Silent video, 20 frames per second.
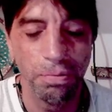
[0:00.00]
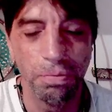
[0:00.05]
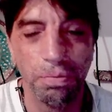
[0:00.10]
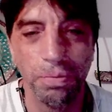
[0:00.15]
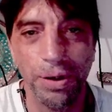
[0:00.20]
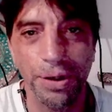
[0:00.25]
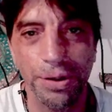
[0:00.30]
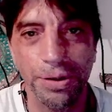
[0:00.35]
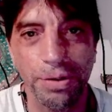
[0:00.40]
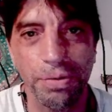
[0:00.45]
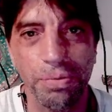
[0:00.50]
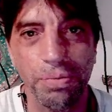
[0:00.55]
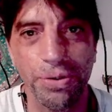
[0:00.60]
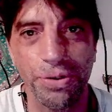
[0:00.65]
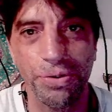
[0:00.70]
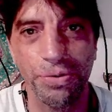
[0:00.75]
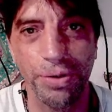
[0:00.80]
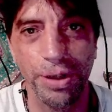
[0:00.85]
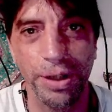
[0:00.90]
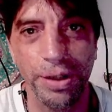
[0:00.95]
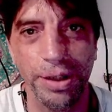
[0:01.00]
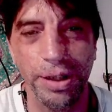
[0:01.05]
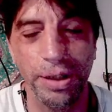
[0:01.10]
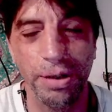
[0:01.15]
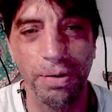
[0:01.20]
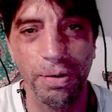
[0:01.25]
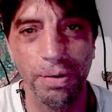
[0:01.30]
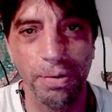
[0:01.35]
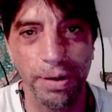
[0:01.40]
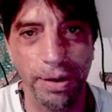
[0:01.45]
what was really
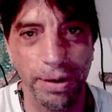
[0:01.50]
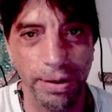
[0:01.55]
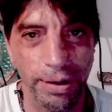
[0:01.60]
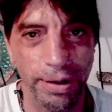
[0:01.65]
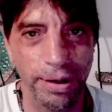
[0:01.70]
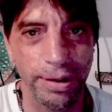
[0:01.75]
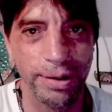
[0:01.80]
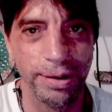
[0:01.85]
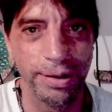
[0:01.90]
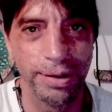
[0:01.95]
going on.